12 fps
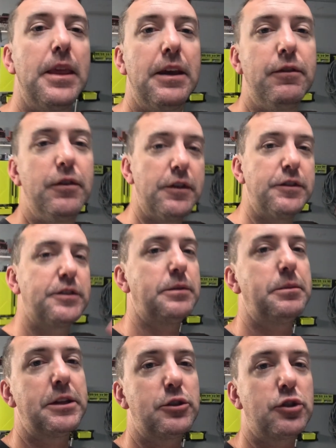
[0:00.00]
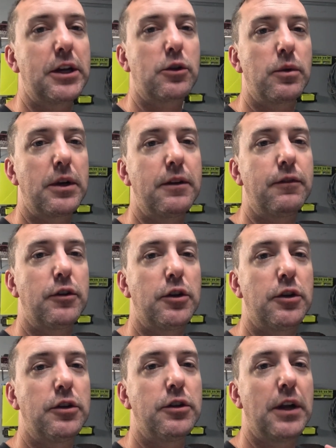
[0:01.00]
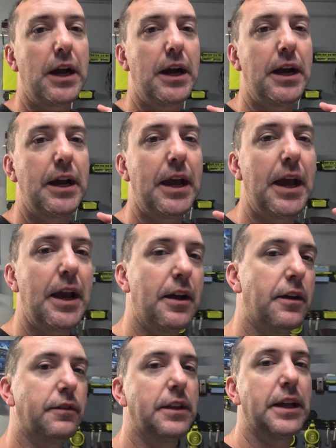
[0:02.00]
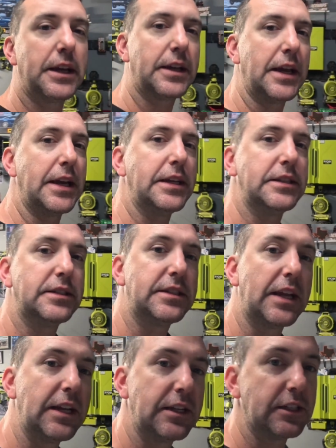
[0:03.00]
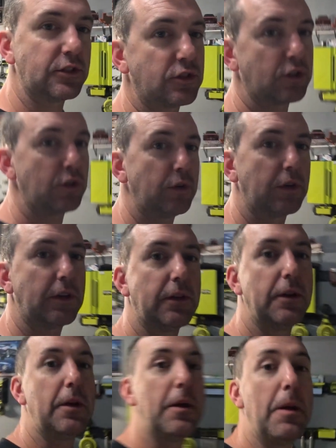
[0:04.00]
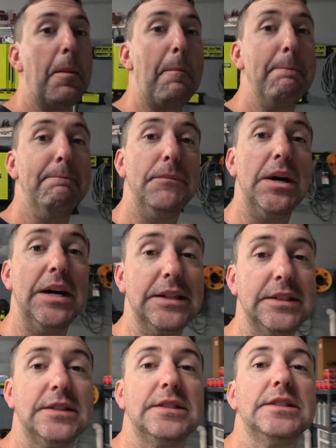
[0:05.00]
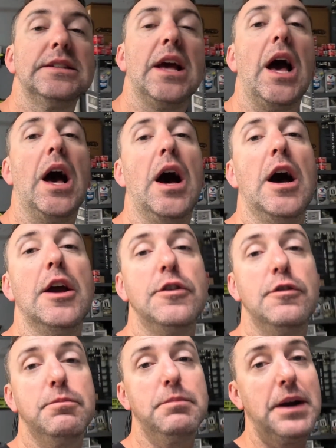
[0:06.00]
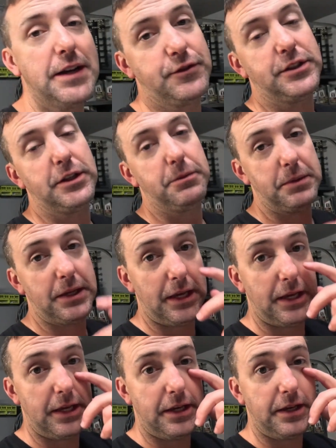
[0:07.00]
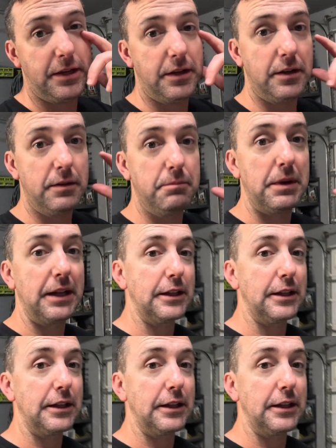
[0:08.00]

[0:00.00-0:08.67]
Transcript: if you've ever seen me have a track or whatever, I have like a standing scooter. But you might have seen me in my